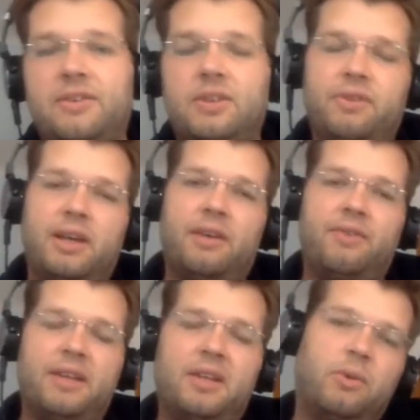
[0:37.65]
So if you
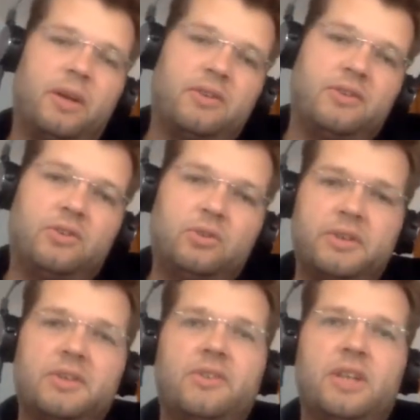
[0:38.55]
have any questions
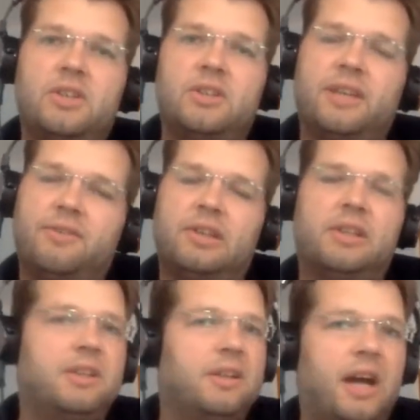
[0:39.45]
during the session,
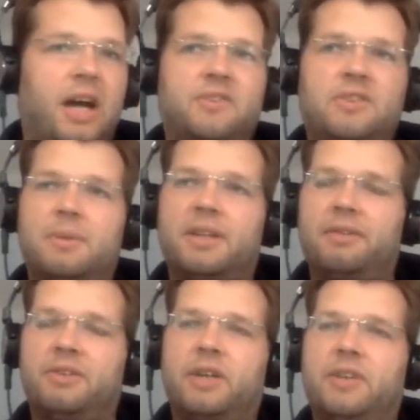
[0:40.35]
definitely ask them and I
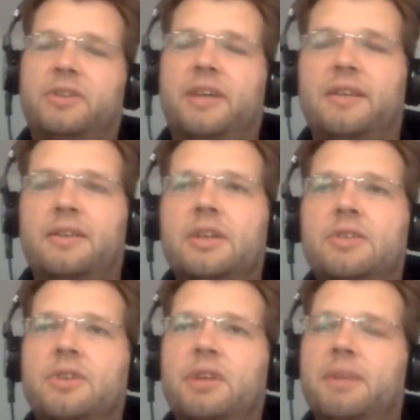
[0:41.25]
will try to get
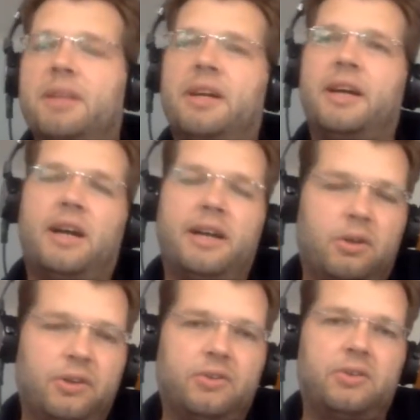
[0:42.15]
to them. And I
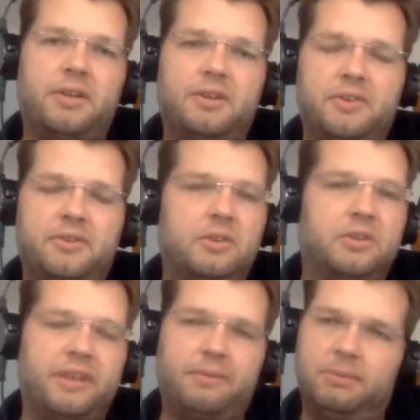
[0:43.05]
also
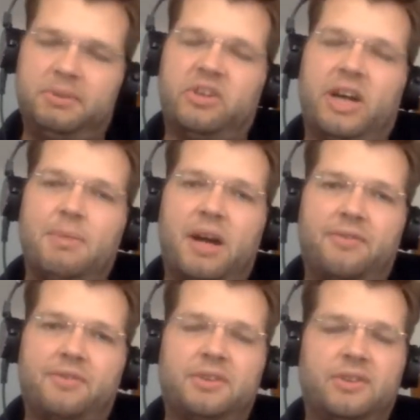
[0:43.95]
understood there will be time
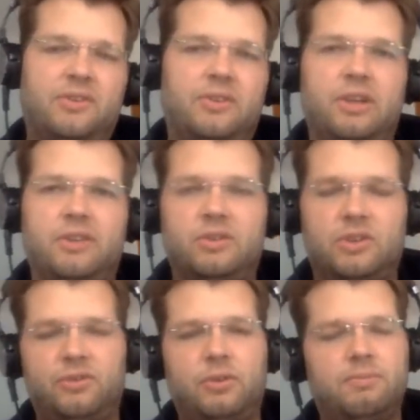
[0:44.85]
after this slot, so
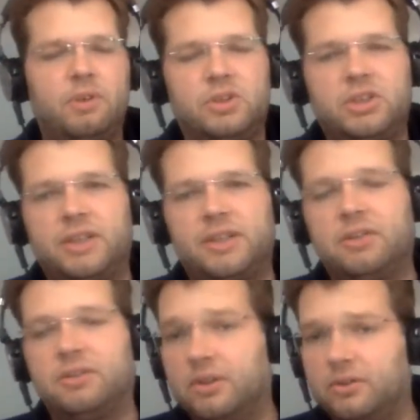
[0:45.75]
this room won't shut
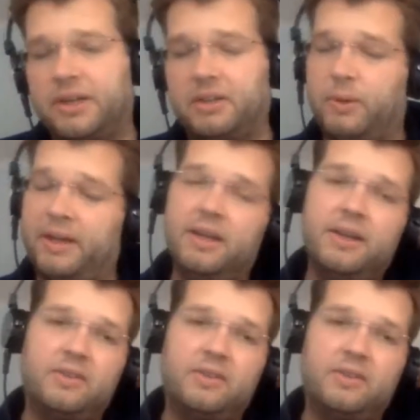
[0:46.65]
down right away.